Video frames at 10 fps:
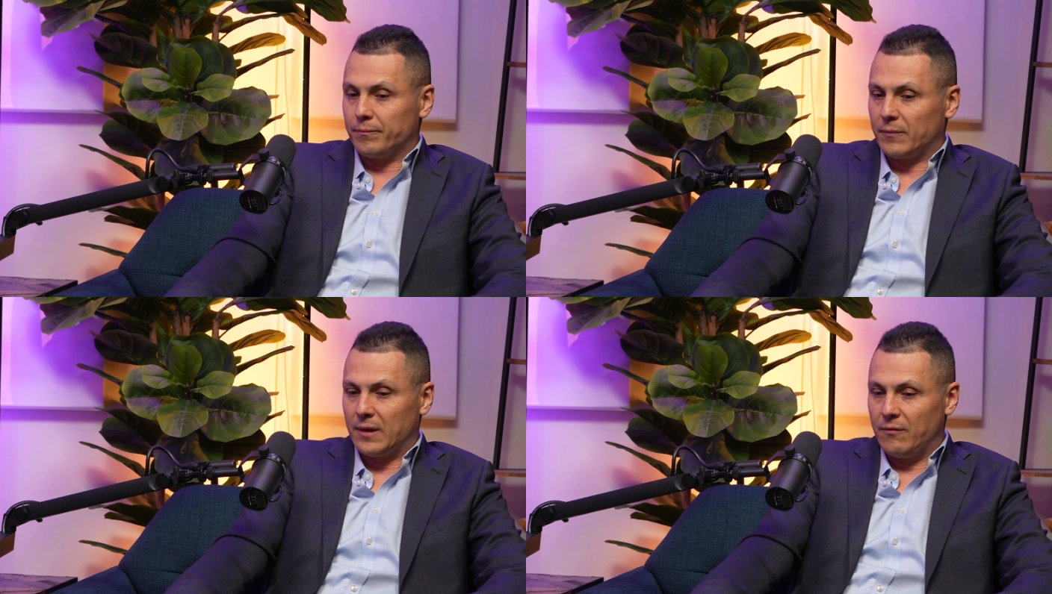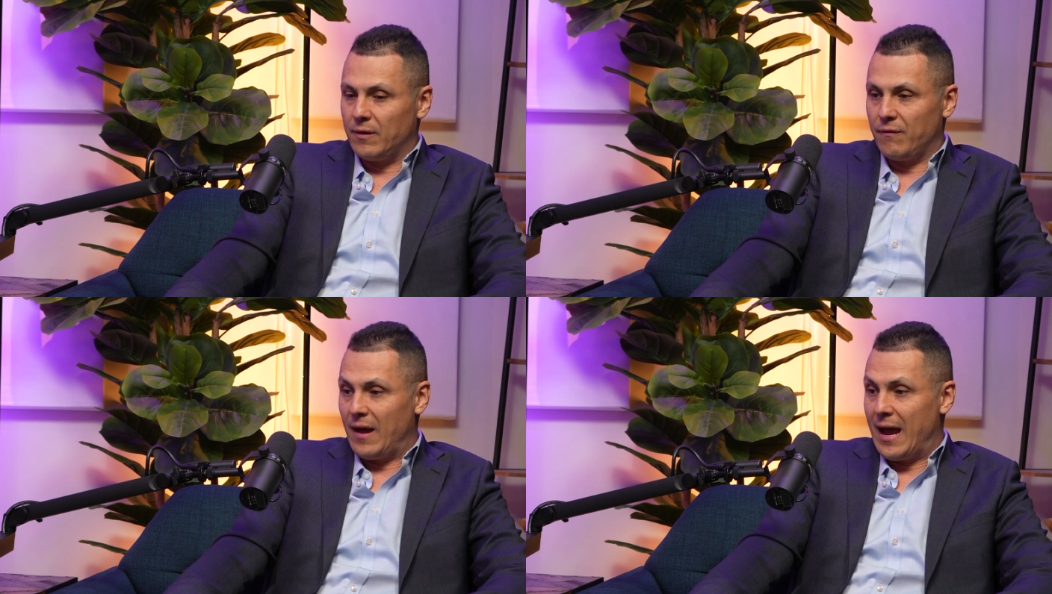Given
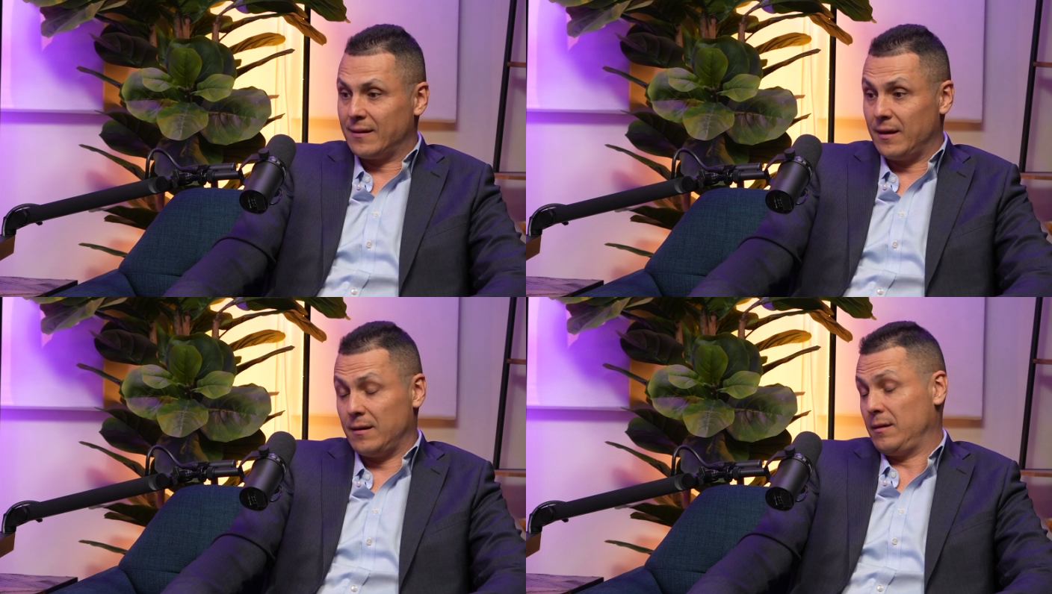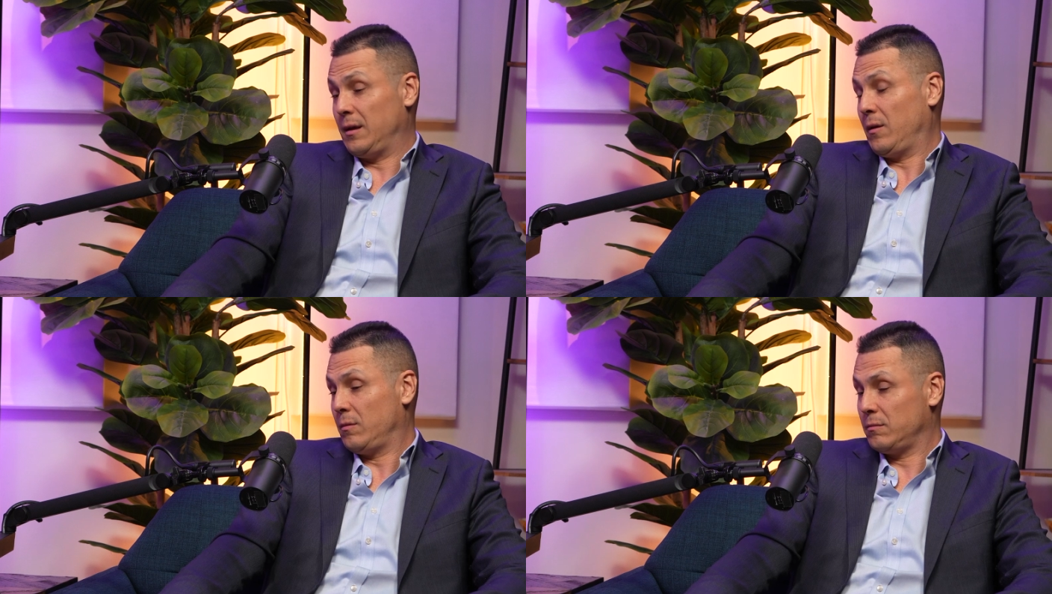the fact that,
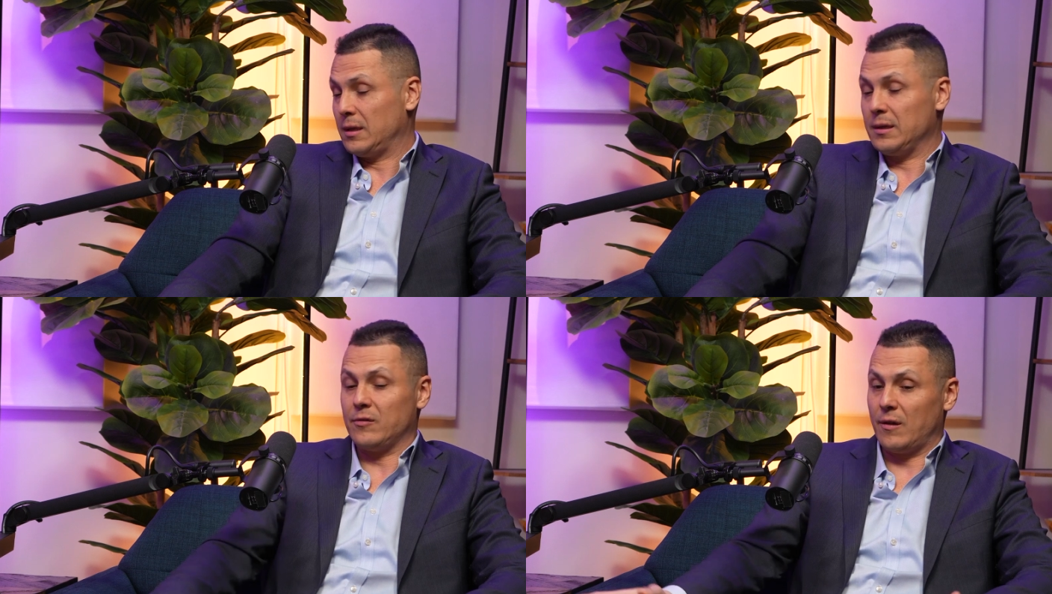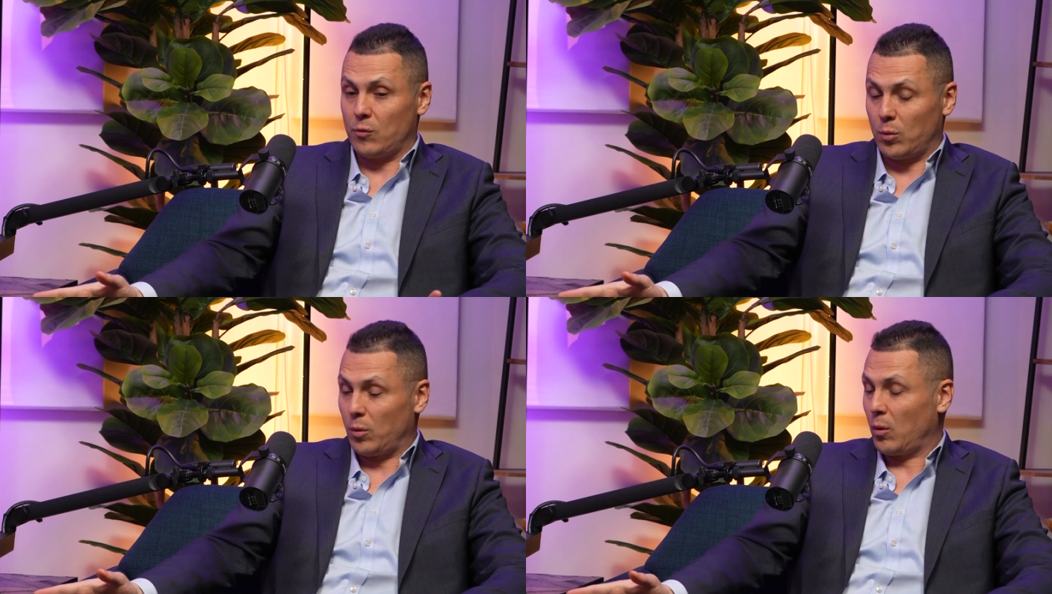at least as
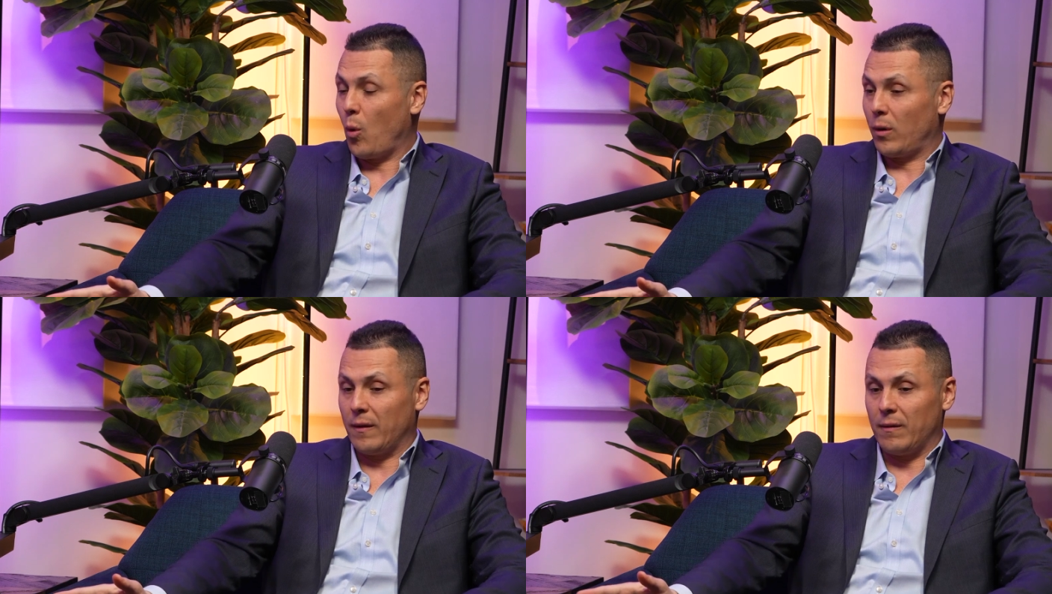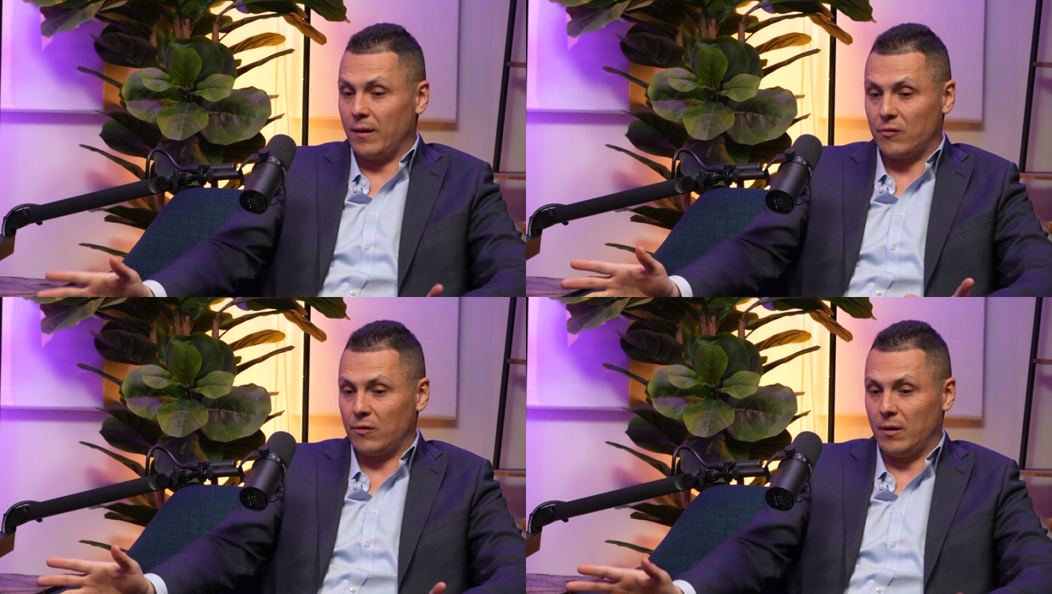we're recording
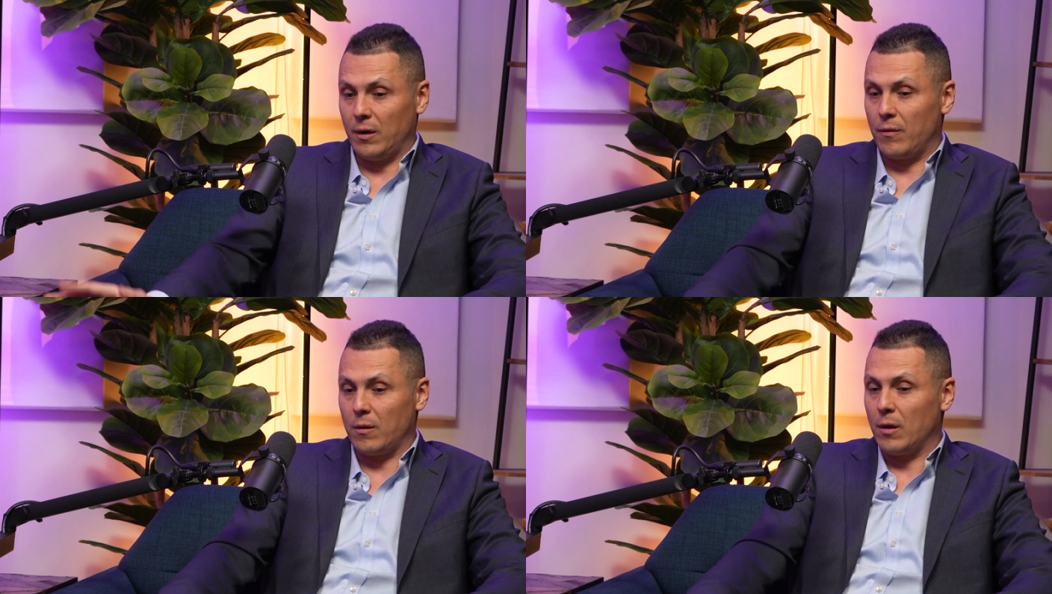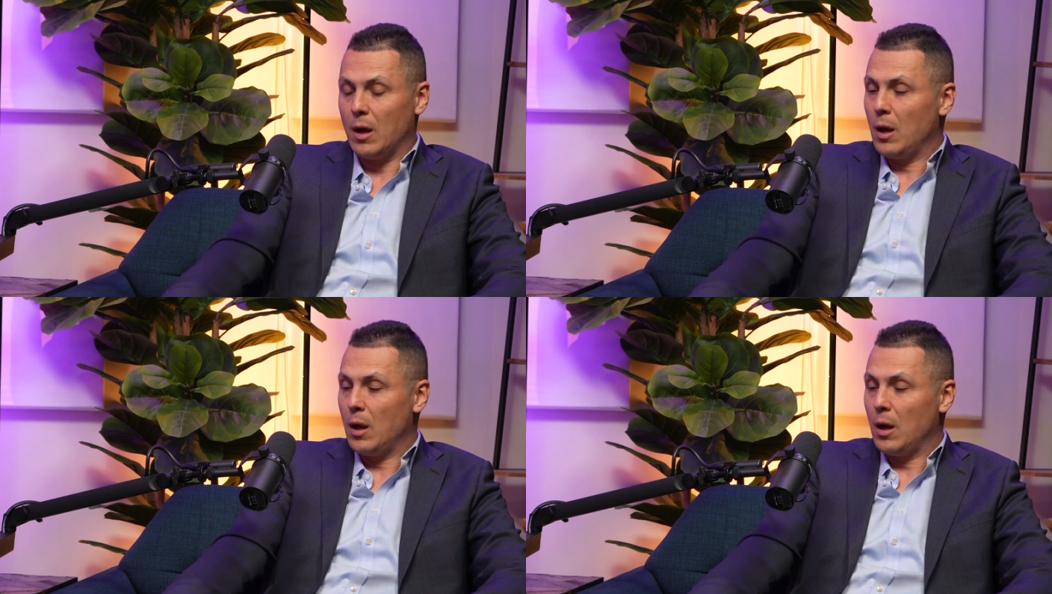this, there are